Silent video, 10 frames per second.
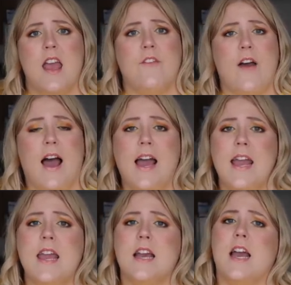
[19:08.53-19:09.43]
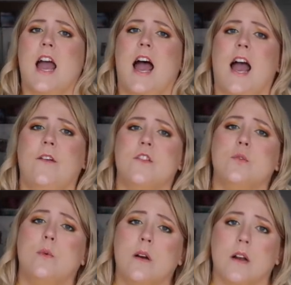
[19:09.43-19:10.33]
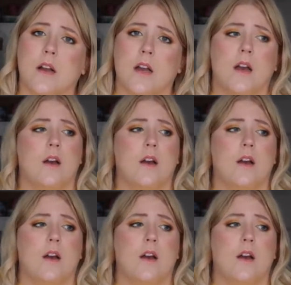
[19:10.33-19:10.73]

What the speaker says: If I have to work